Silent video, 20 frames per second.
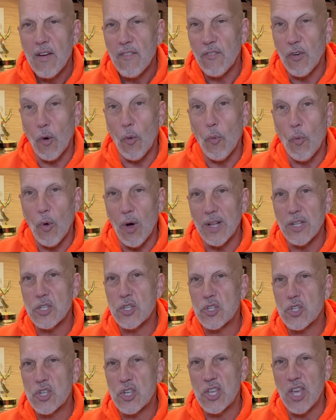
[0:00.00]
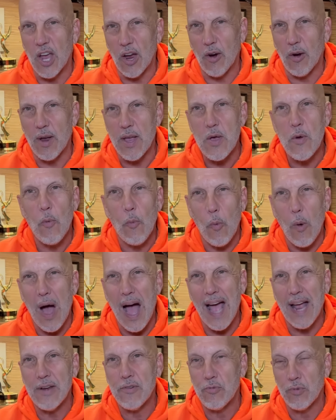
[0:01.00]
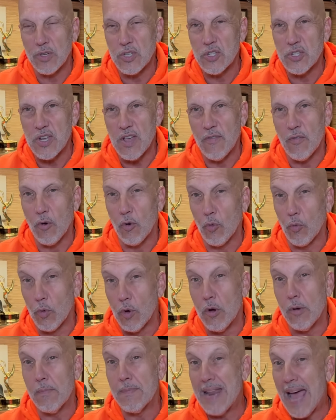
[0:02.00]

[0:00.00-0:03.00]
for one scary wide receiver room.